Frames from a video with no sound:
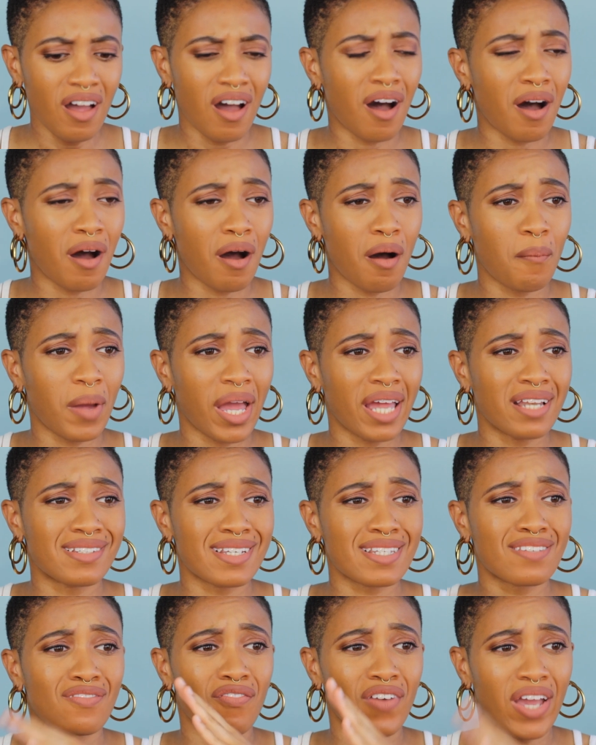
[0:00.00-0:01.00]
and
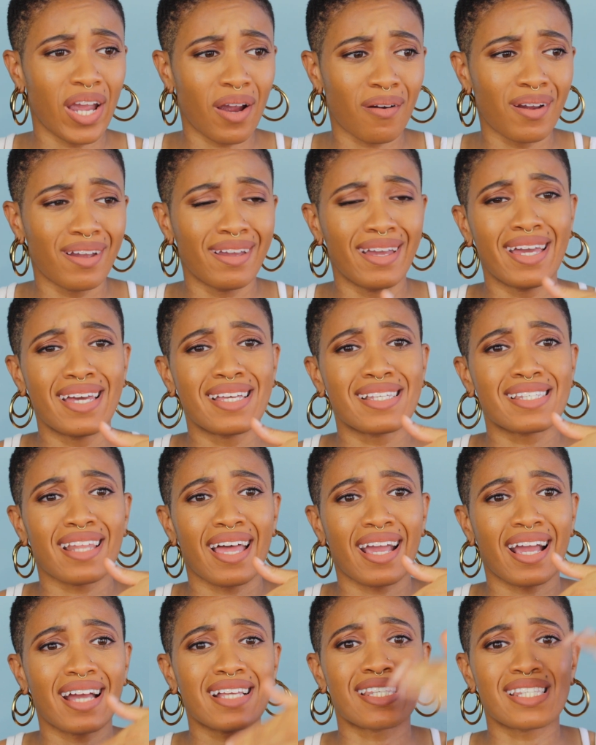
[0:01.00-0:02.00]
just various
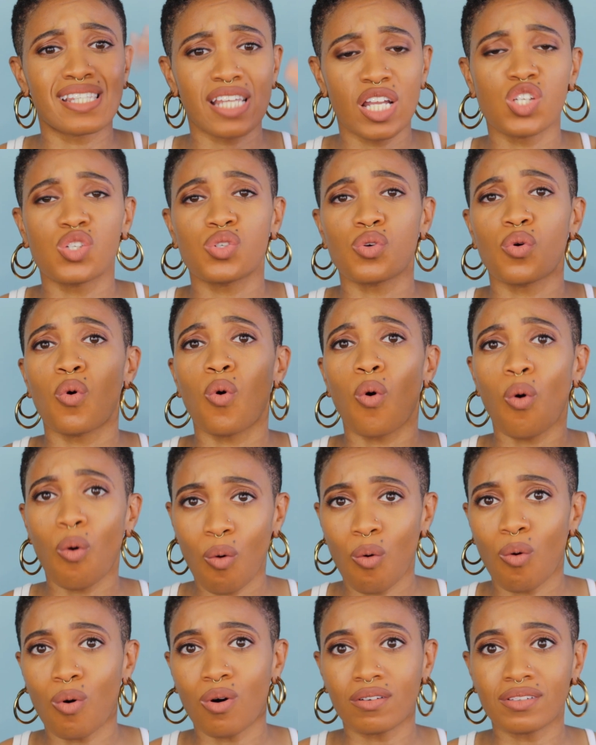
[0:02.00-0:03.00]
like essential
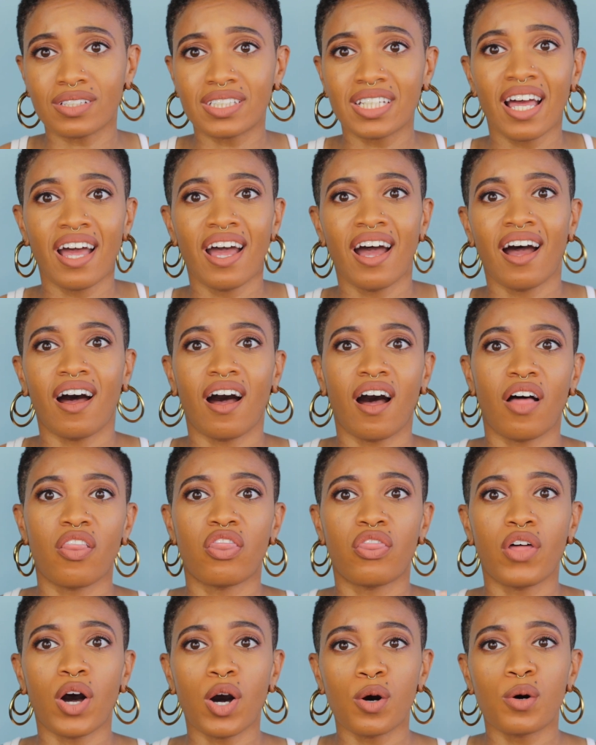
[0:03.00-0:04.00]
oils.
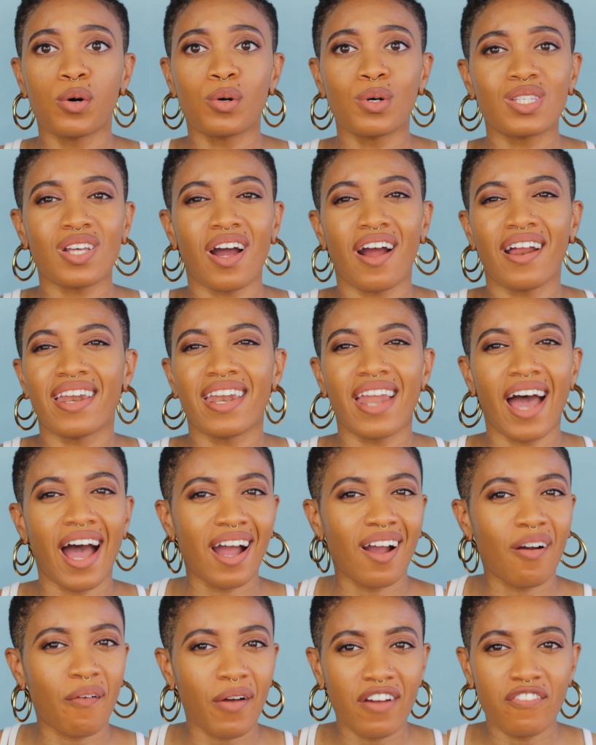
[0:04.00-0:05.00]
Those are
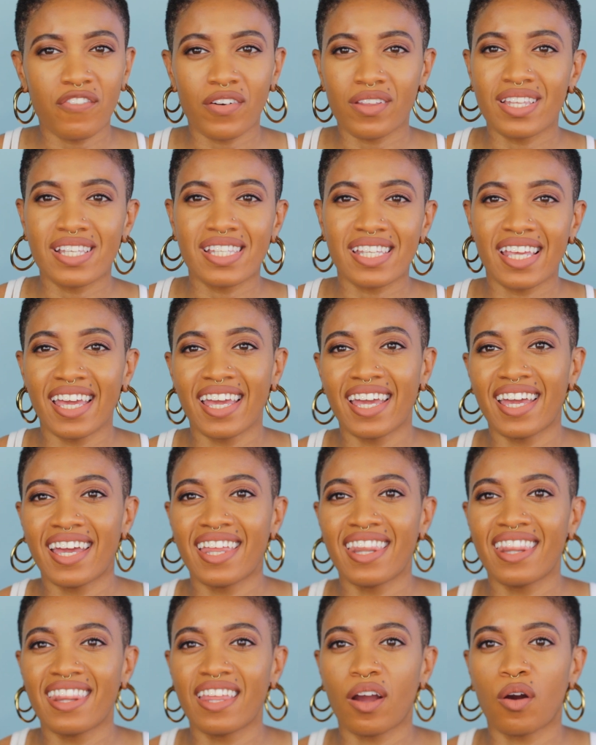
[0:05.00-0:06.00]
not great for the
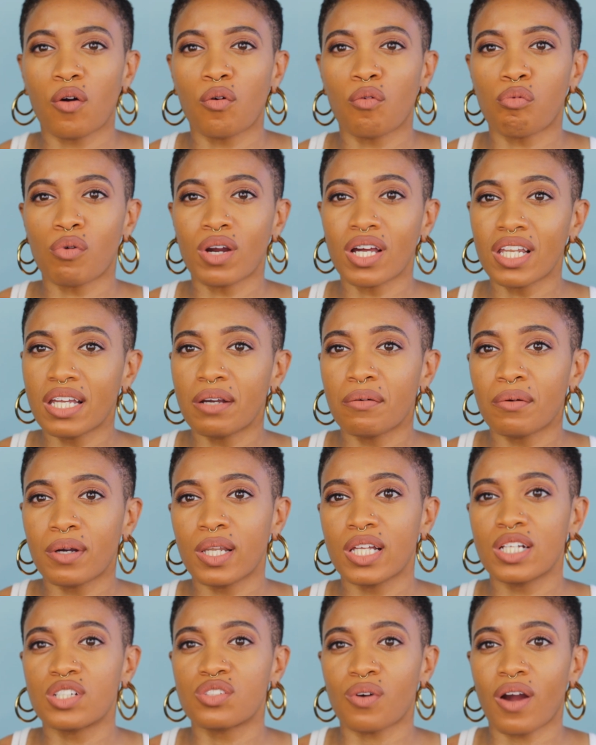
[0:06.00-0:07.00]
skin. They're really,
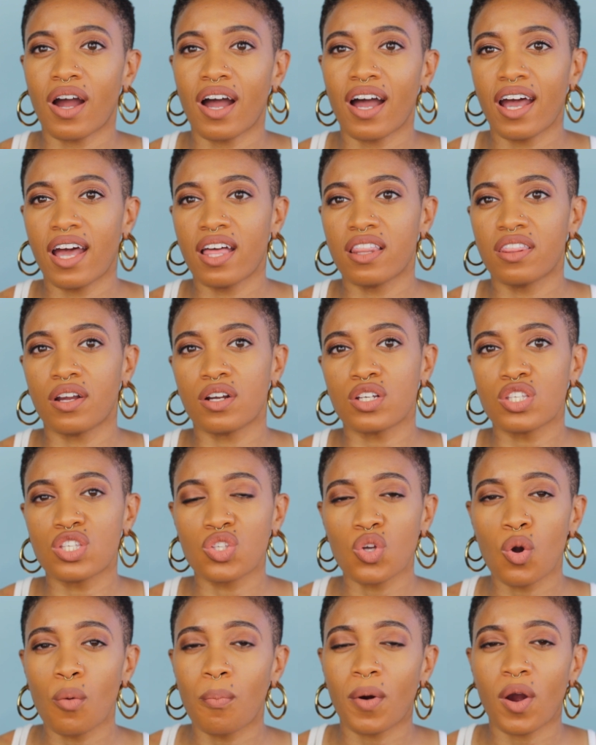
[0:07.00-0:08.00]
really drying. They're
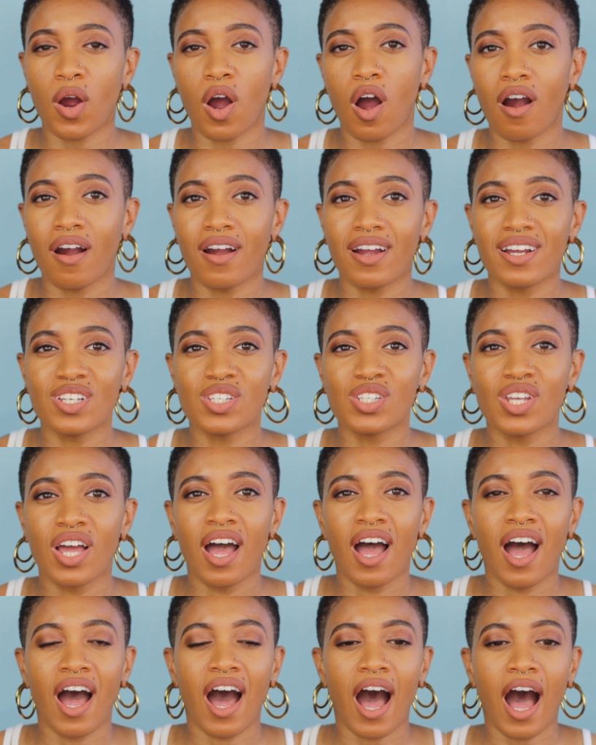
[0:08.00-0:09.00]
super harsh.
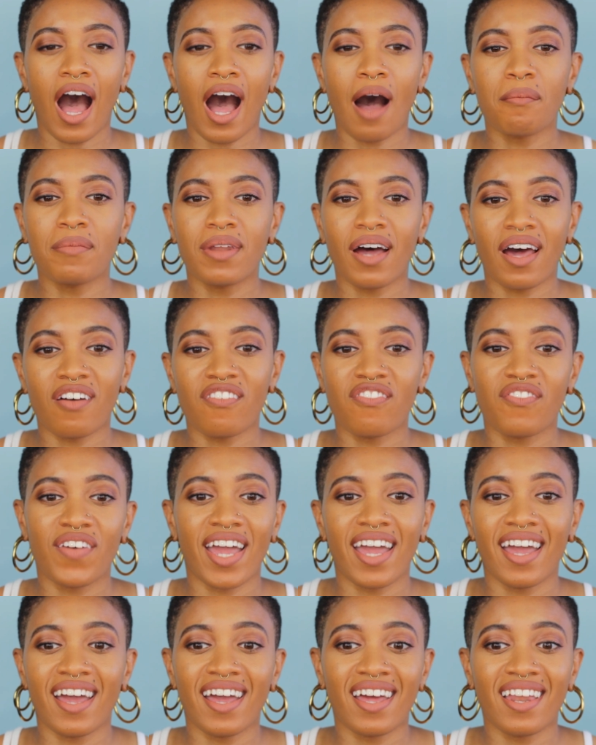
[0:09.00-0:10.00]
I'm not a
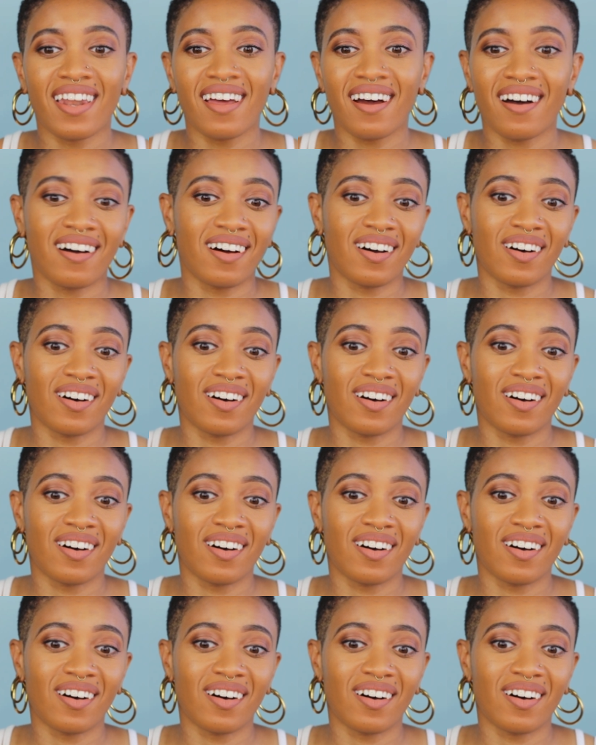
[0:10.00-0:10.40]
fan